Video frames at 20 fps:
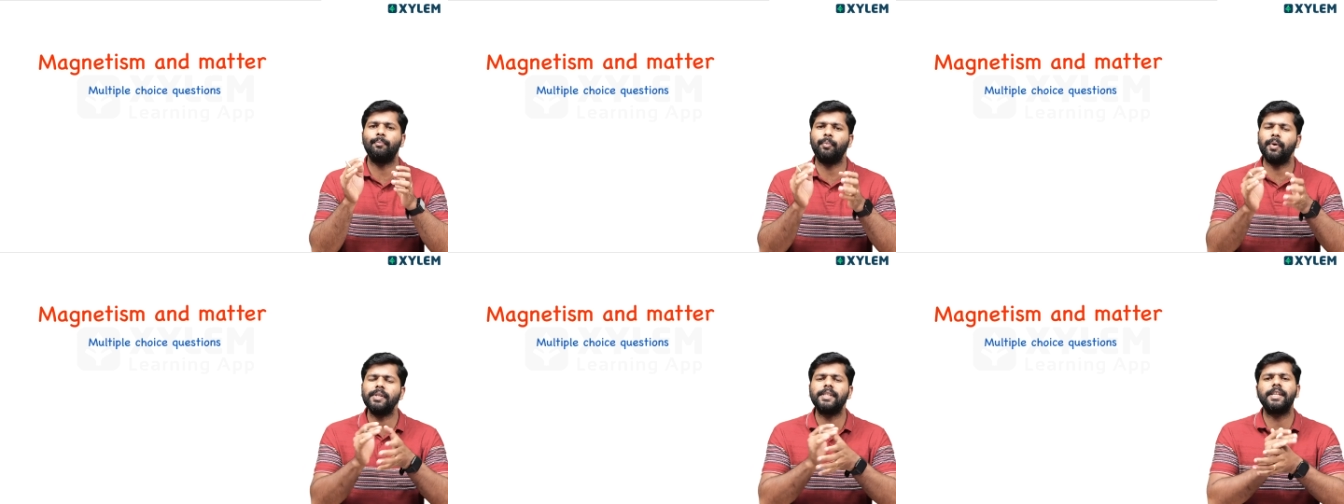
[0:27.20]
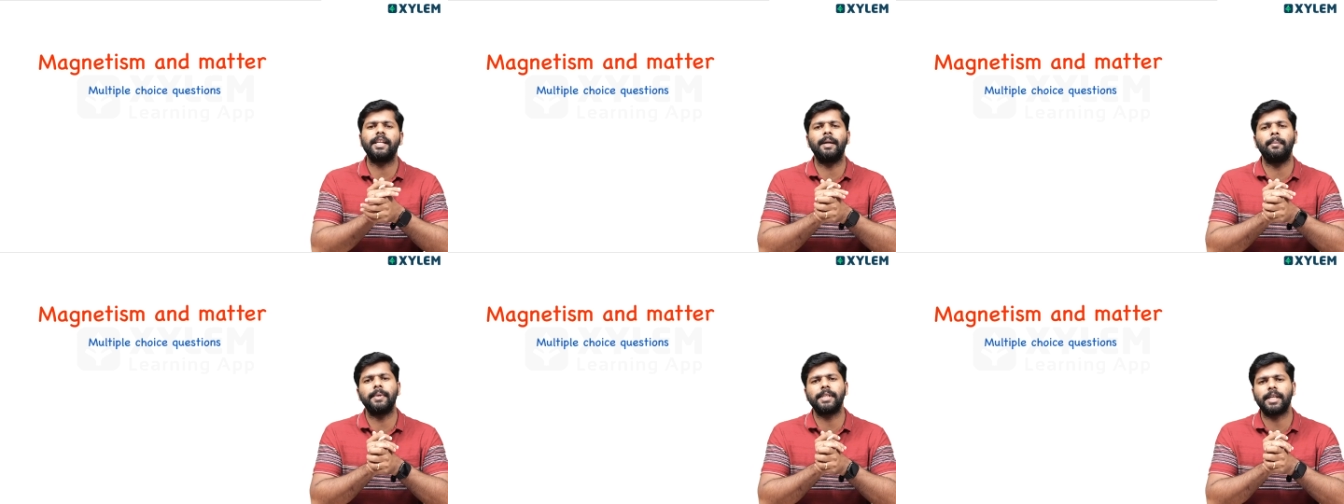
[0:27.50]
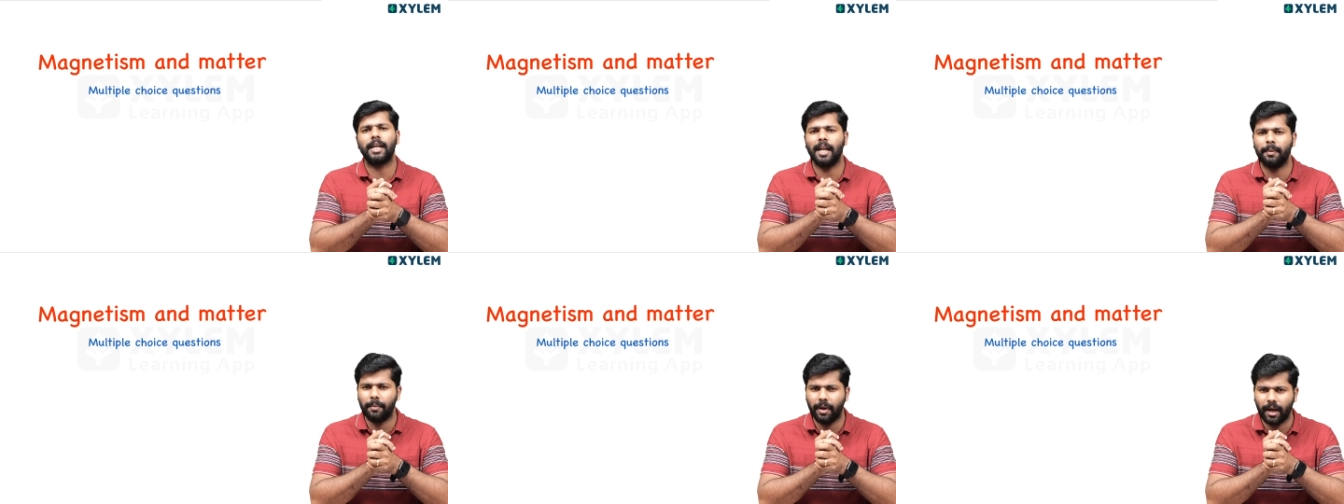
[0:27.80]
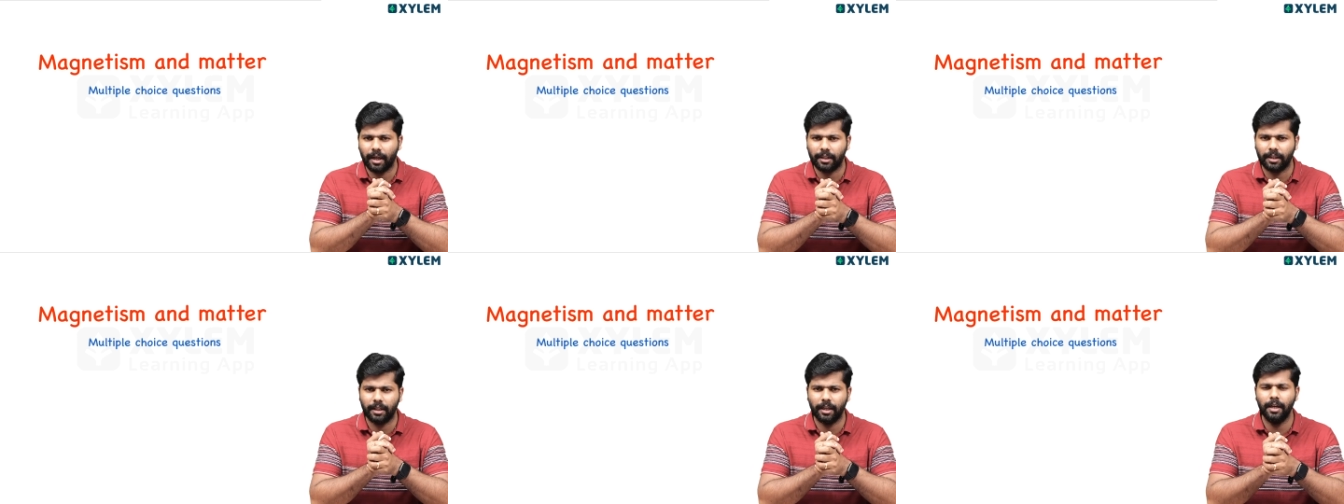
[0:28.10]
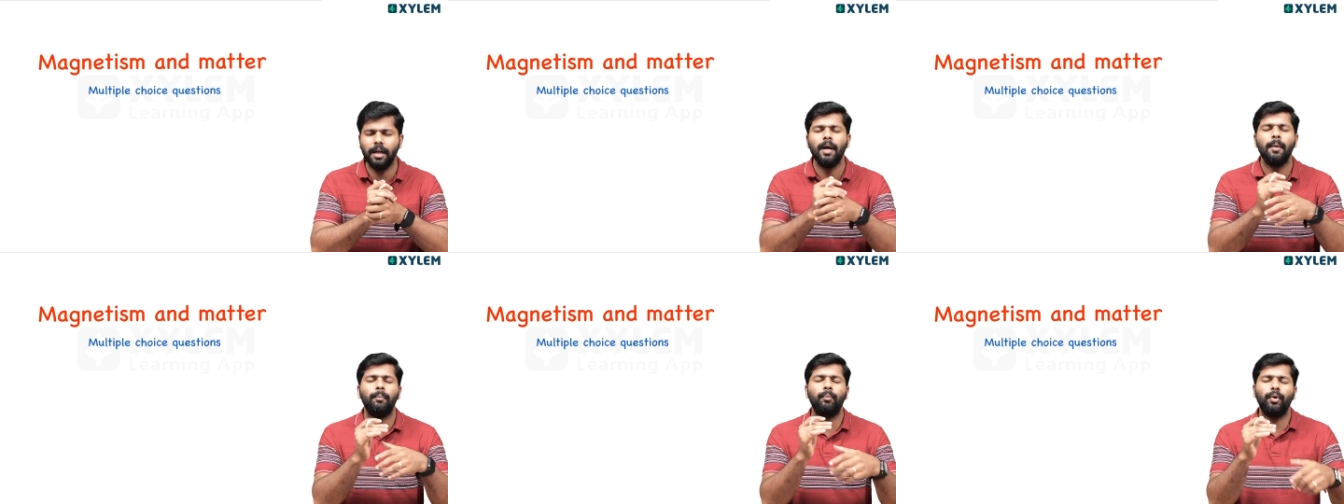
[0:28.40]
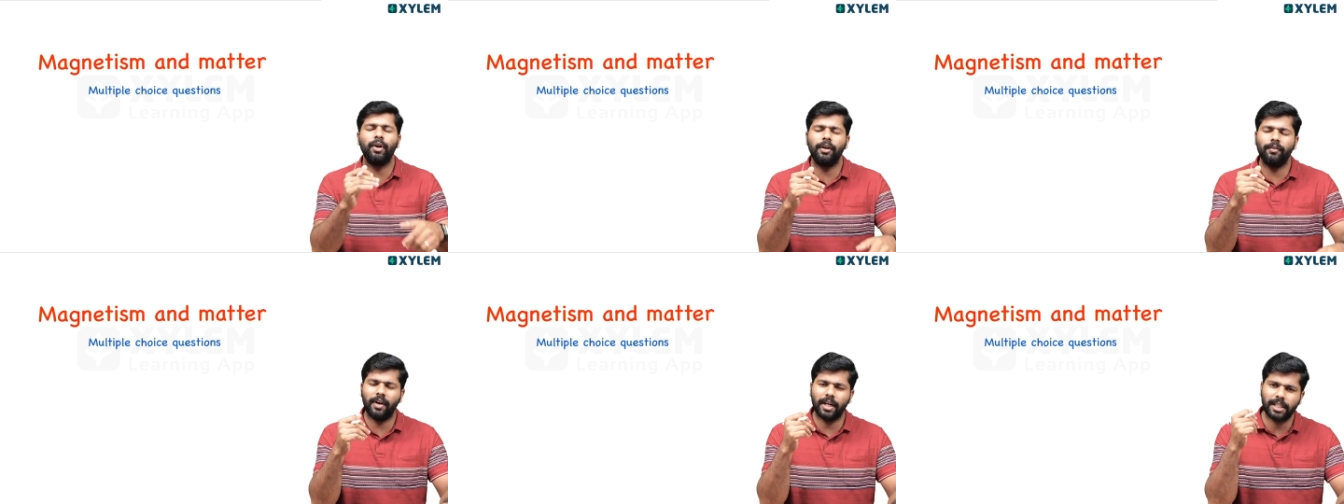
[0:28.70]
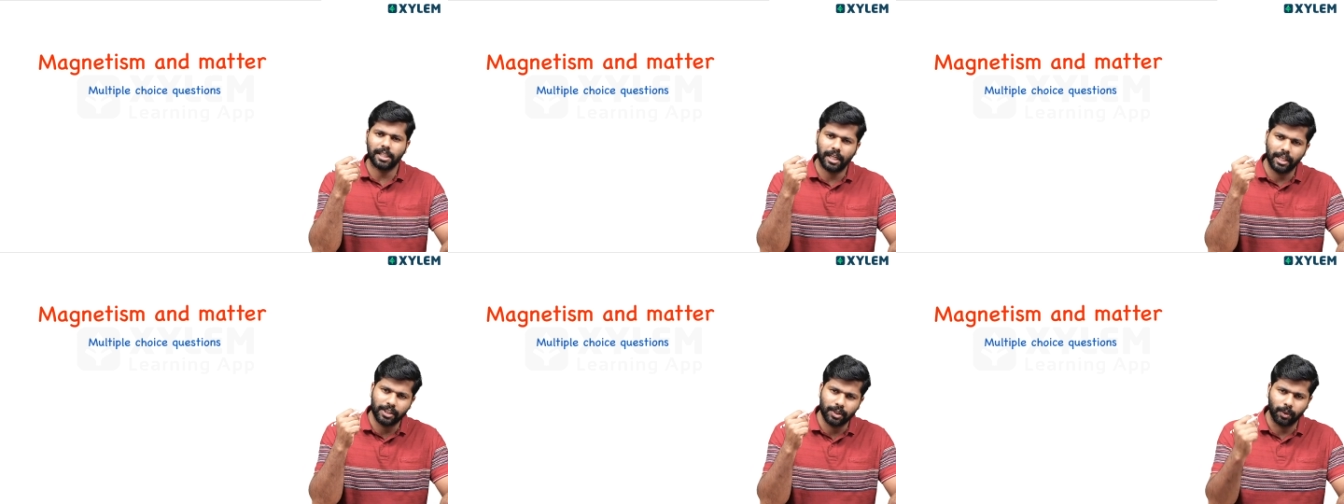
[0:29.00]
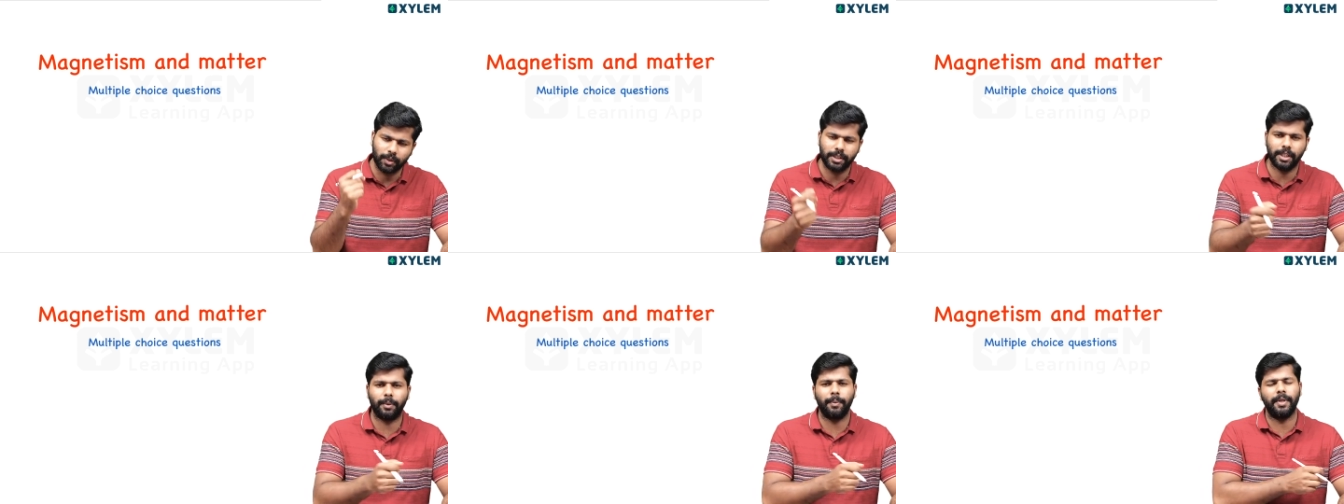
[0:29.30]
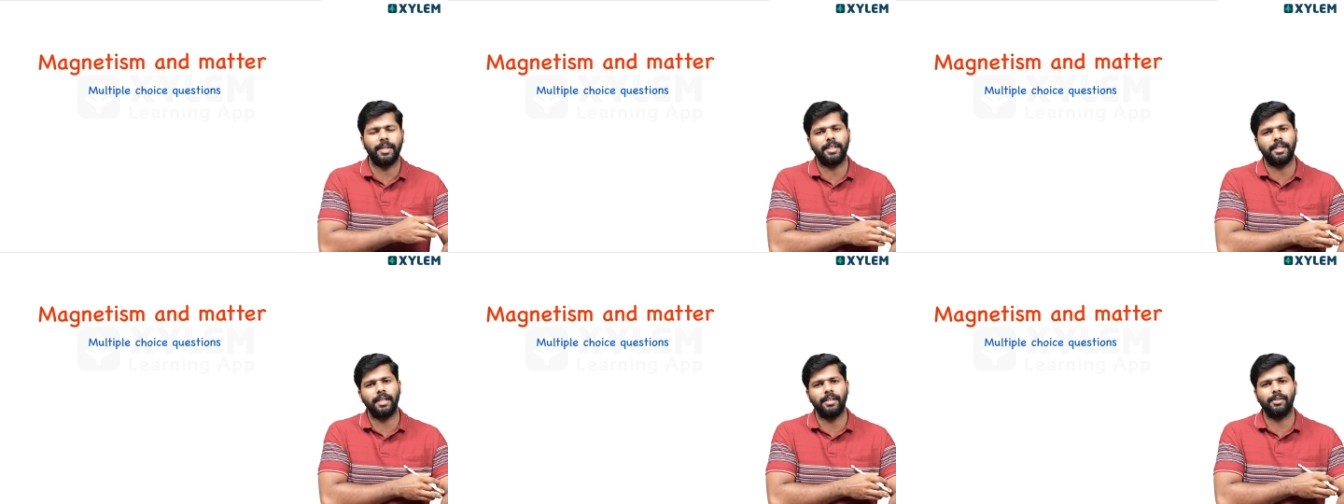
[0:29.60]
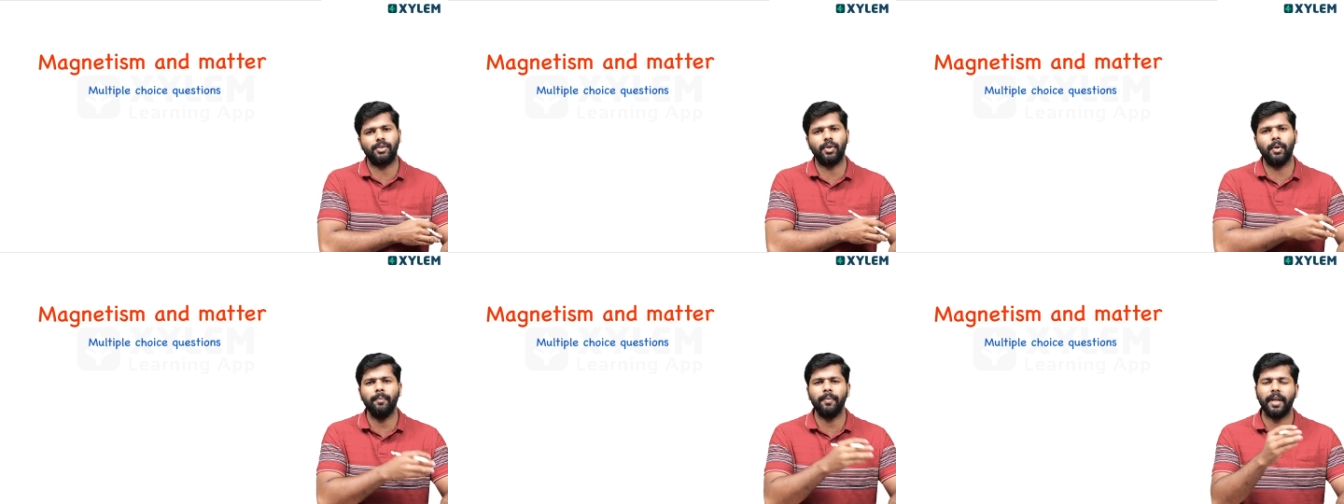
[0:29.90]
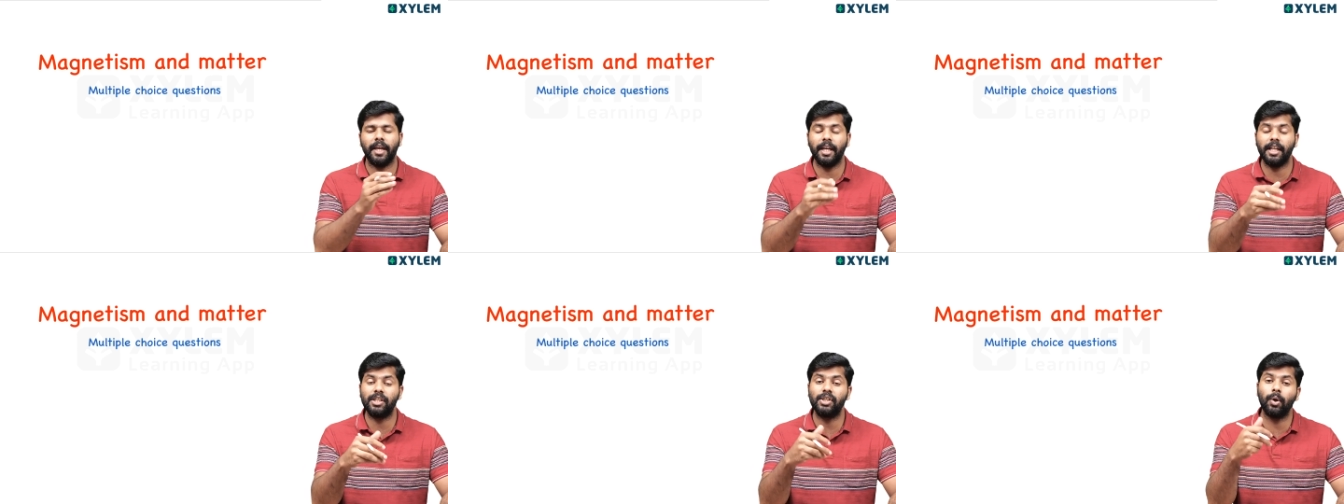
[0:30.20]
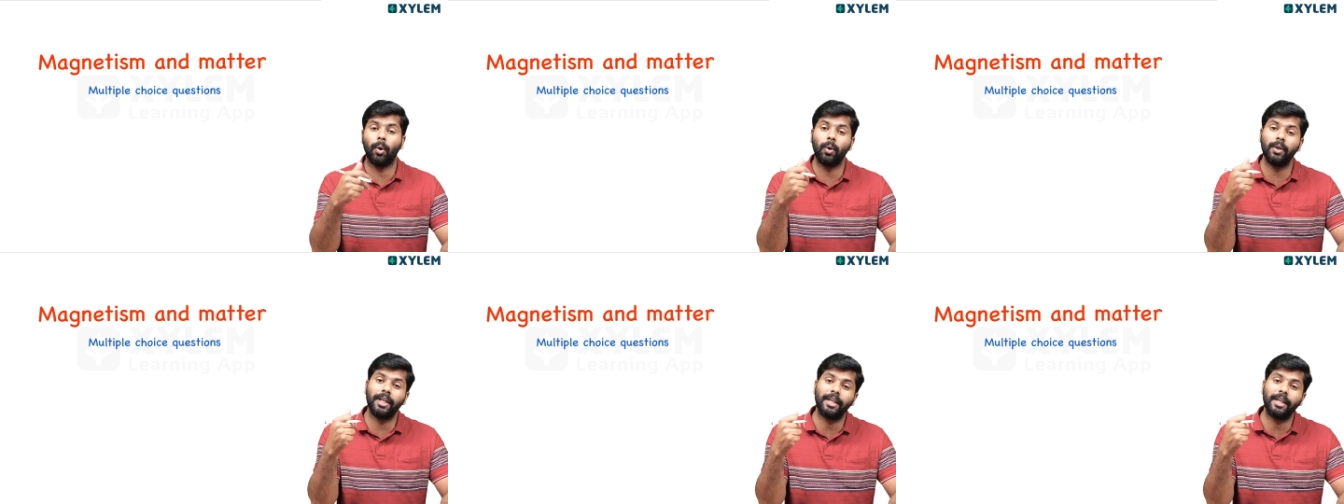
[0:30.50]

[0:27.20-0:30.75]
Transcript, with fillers: the syllabus. The questions. So, this